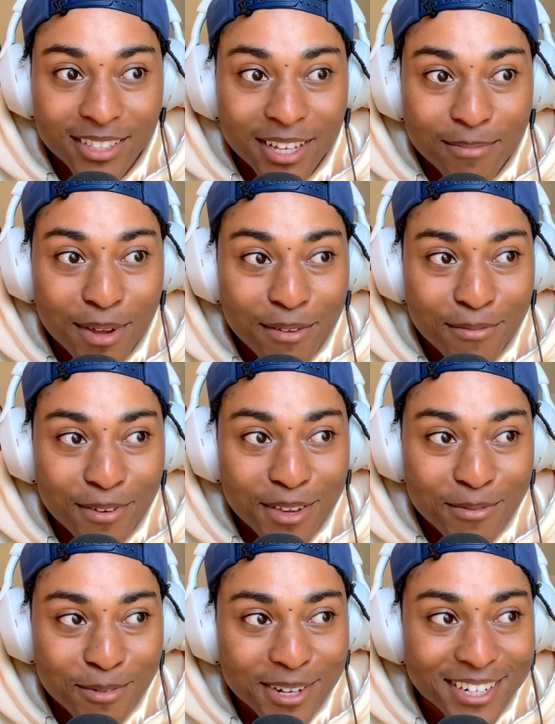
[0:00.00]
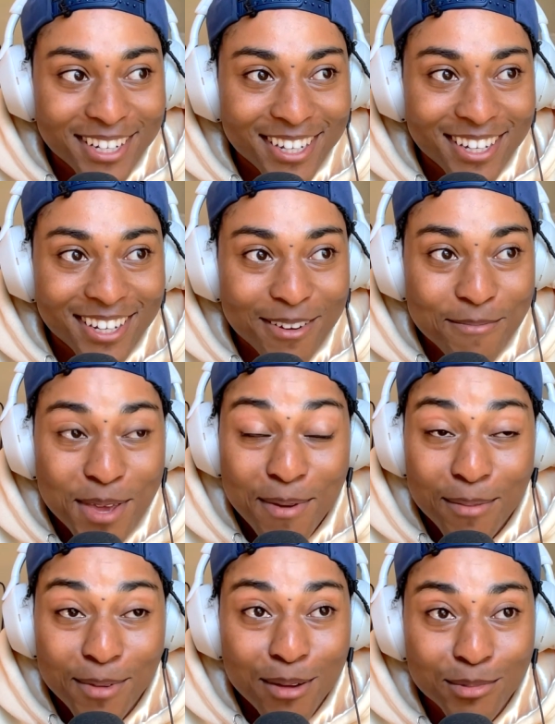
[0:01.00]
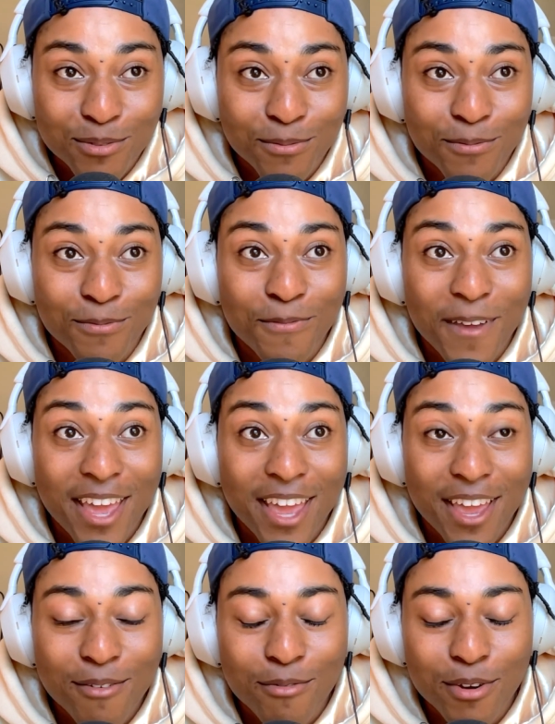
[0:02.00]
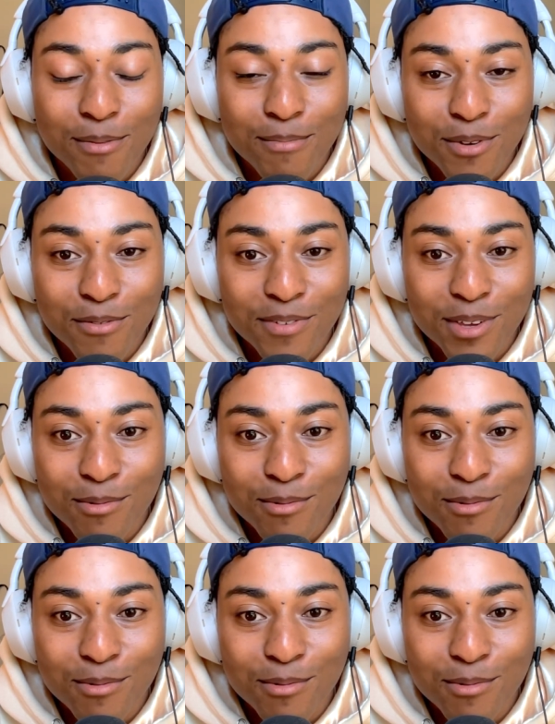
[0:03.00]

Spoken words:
Like, my favorite, me and my mom's favorite movie